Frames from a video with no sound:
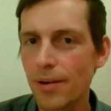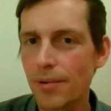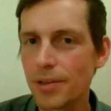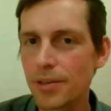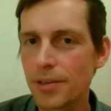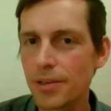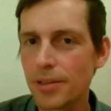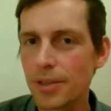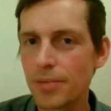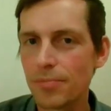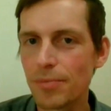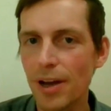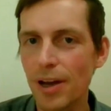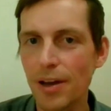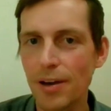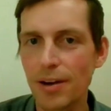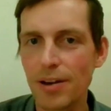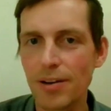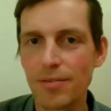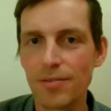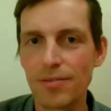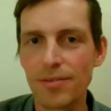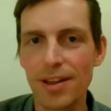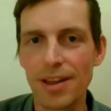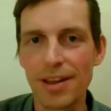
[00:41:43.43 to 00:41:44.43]
It's just a matter
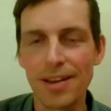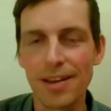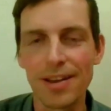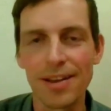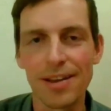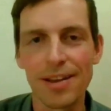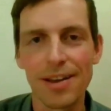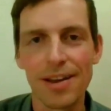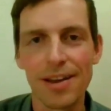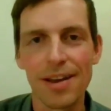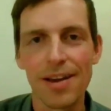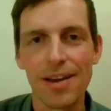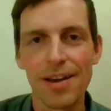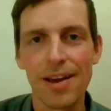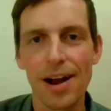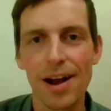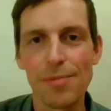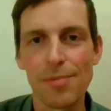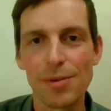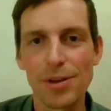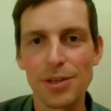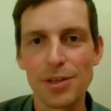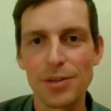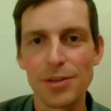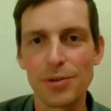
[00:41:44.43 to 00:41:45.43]
of like how
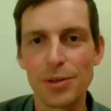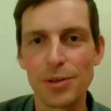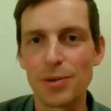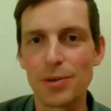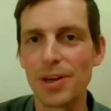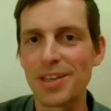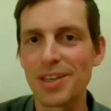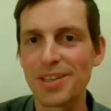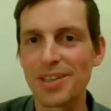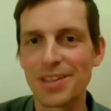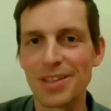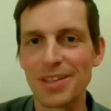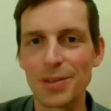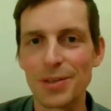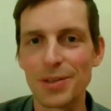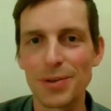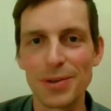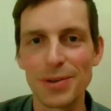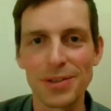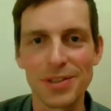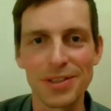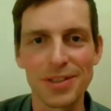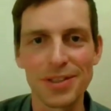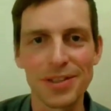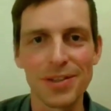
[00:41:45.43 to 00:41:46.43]
much you trust the
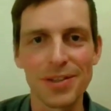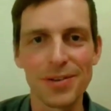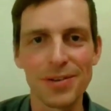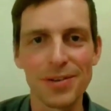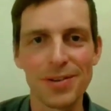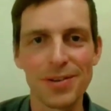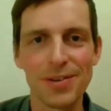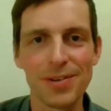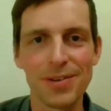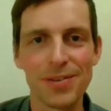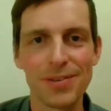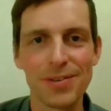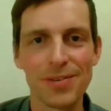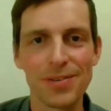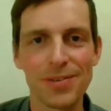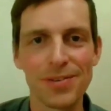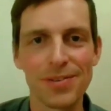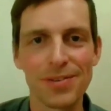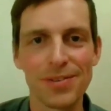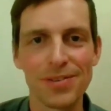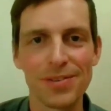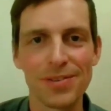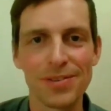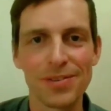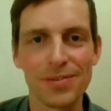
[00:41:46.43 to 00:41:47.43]
tools to do
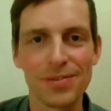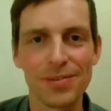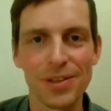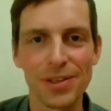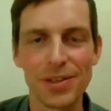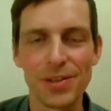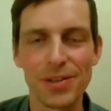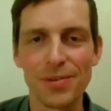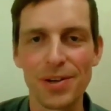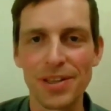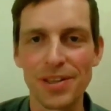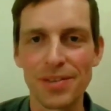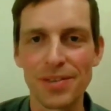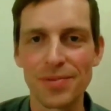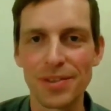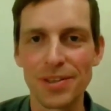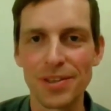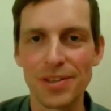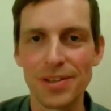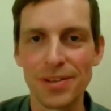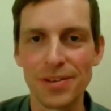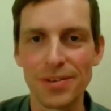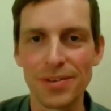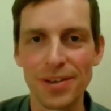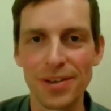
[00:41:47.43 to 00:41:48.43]
what you want them
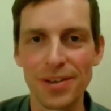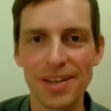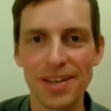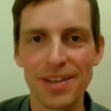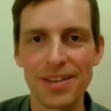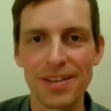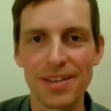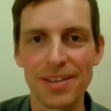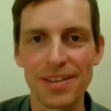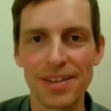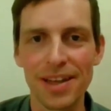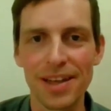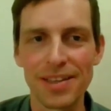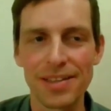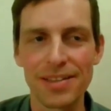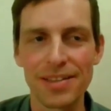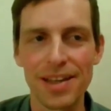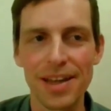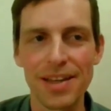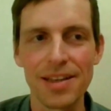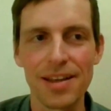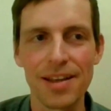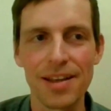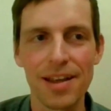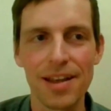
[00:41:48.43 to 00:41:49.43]
to do, right? That
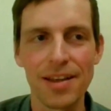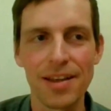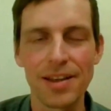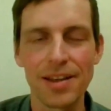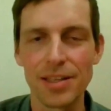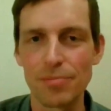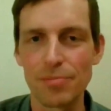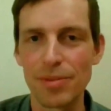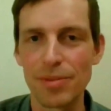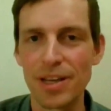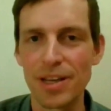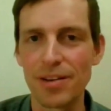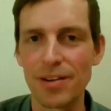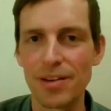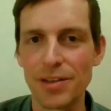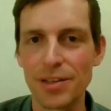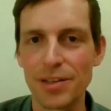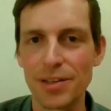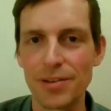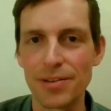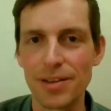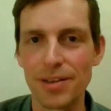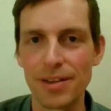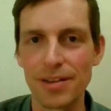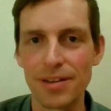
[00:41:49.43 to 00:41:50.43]
I think is a bigger
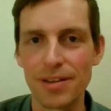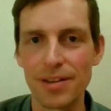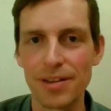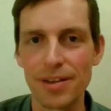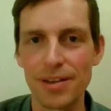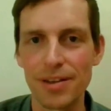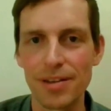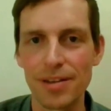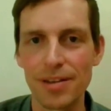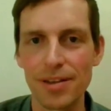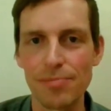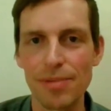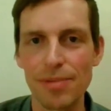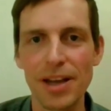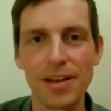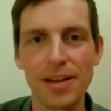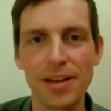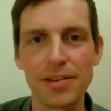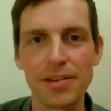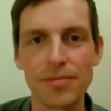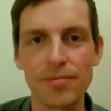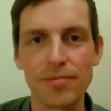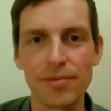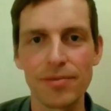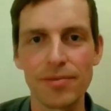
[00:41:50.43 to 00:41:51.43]
issue than the
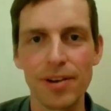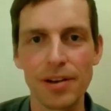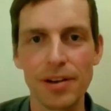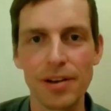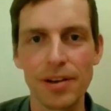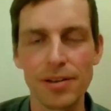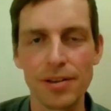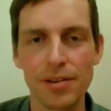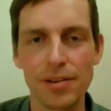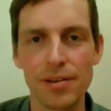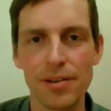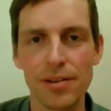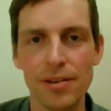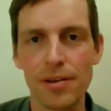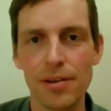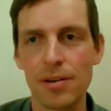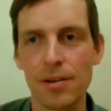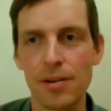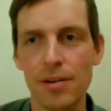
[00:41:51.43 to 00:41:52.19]
mechanism for actually.